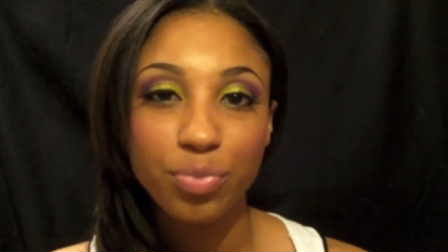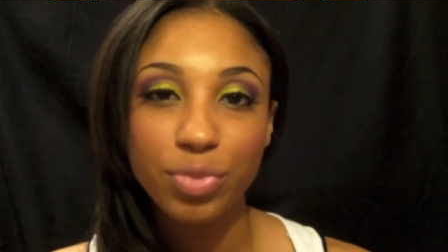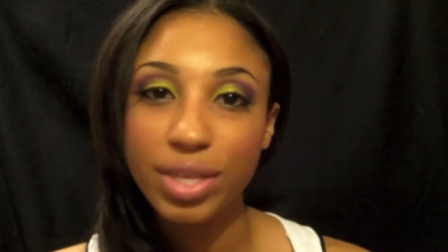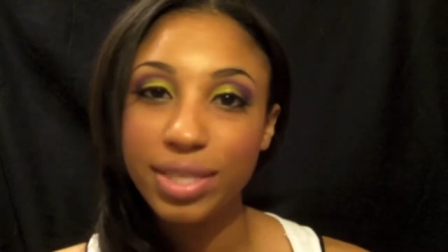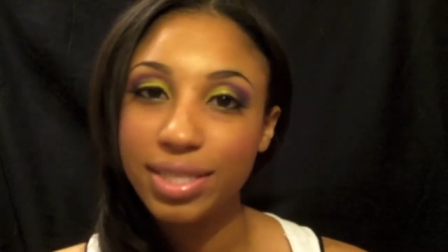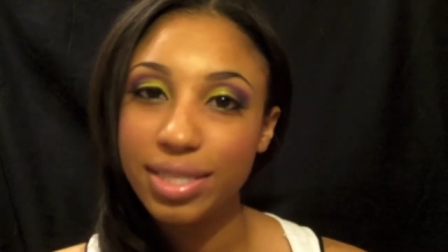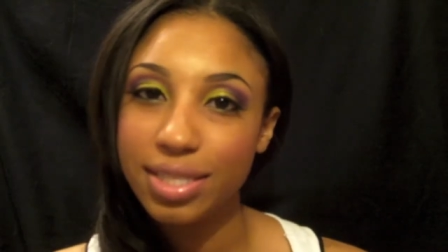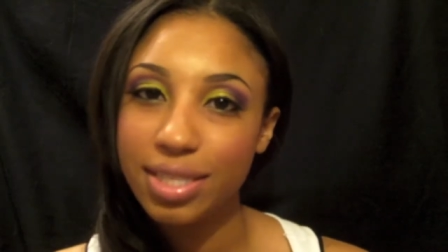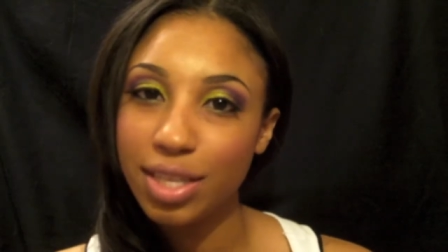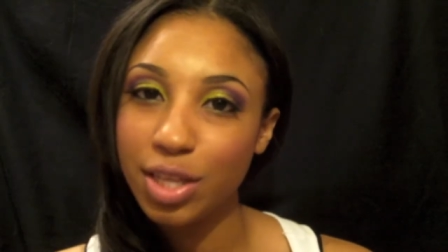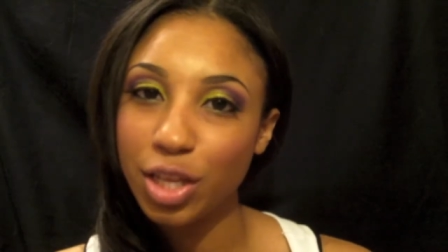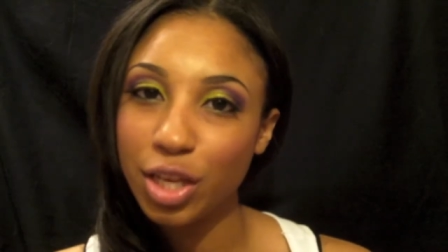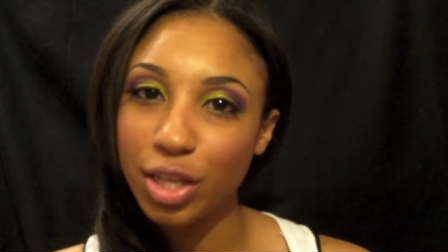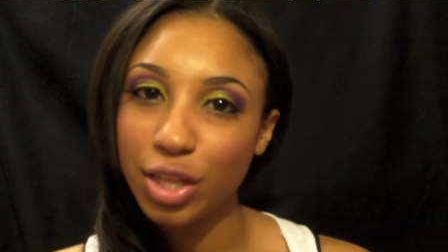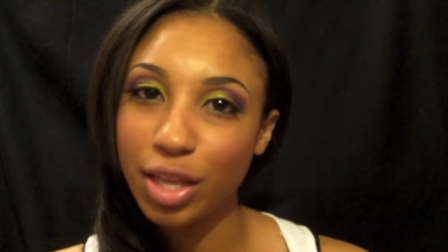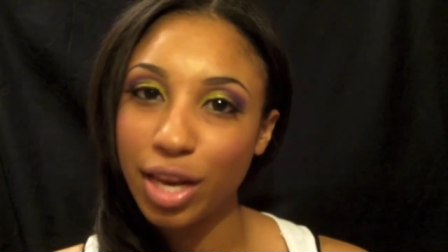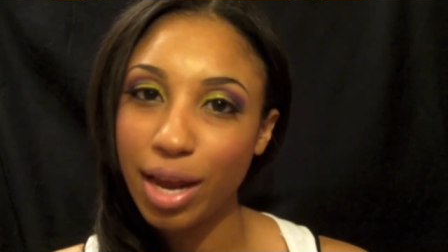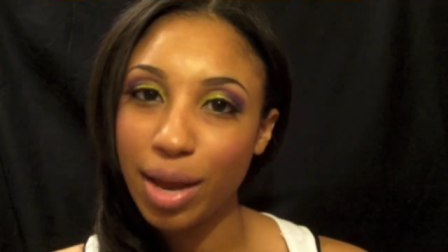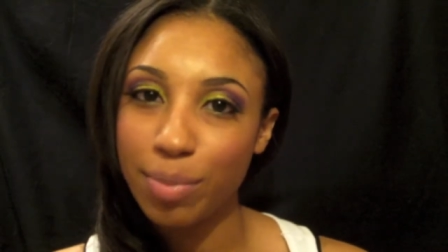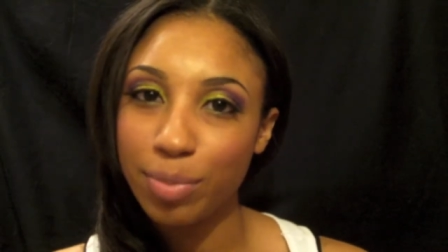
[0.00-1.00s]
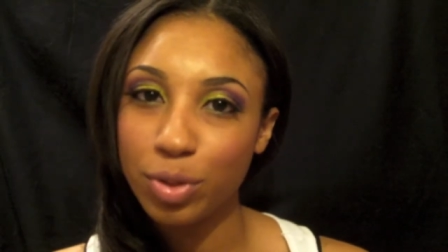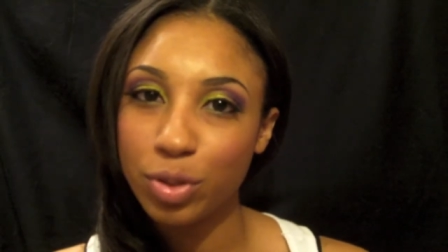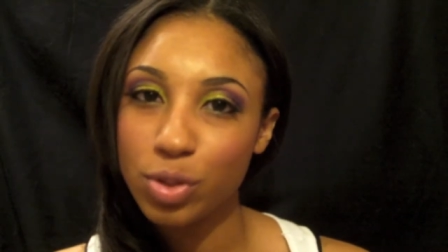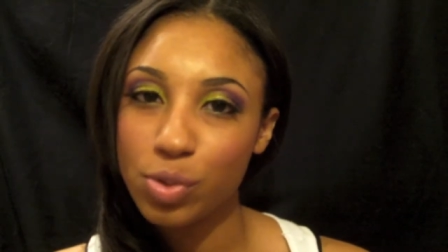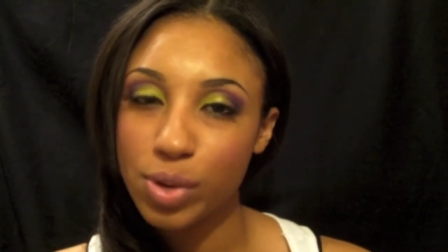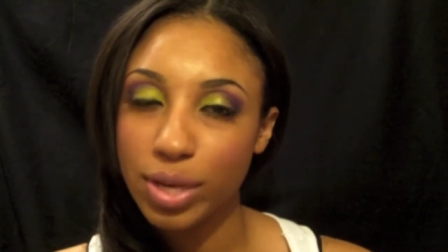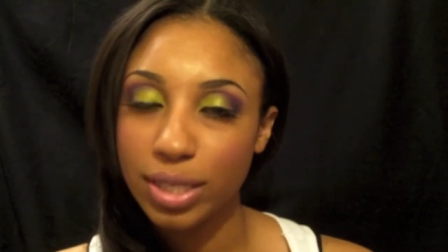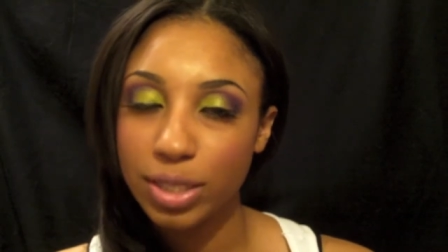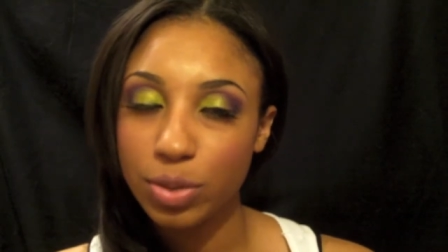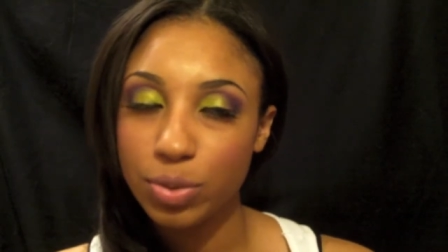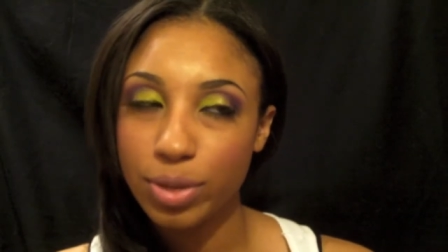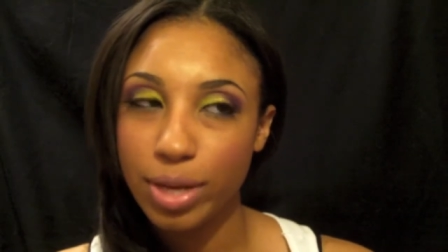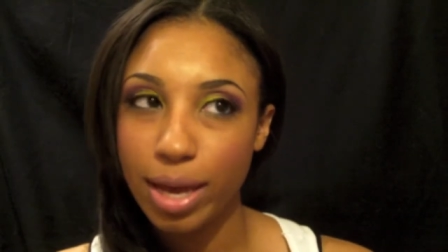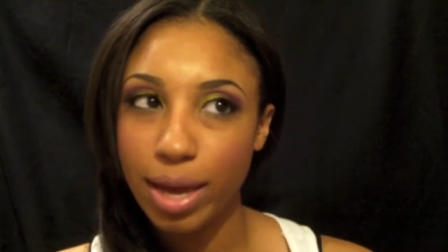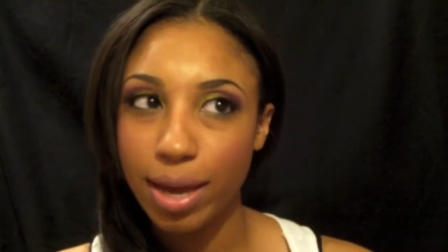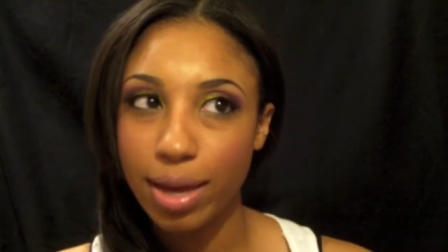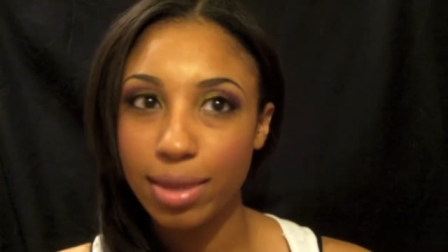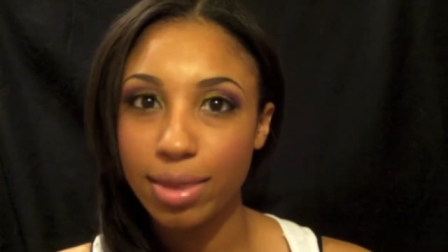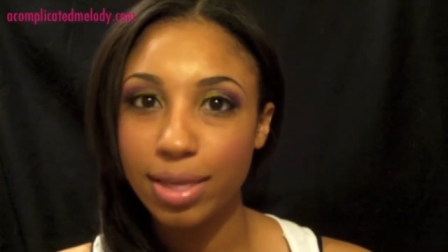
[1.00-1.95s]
This is the look that I'm doing today.